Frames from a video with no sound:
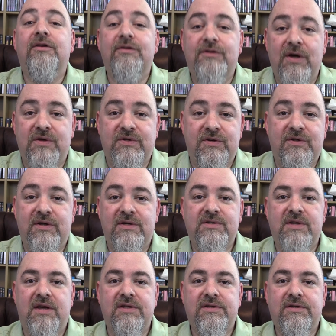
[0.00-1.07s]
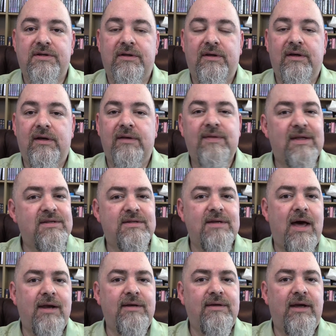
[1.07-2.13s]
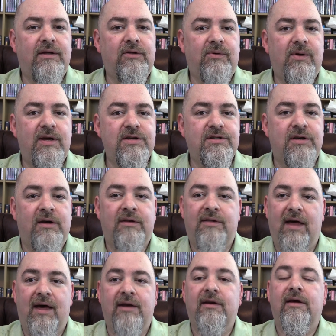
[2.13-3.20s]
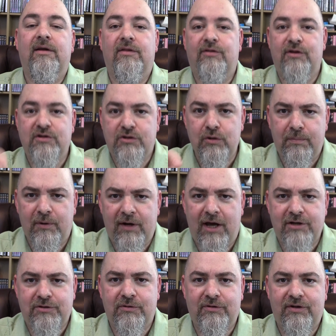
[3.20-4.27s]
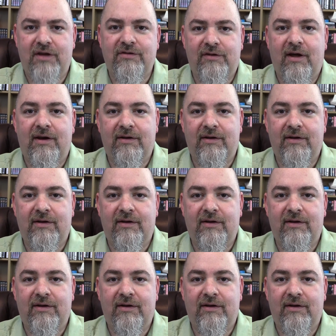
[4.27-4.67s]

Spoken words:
doesn't exist. That's not a declaration that the supernatural does not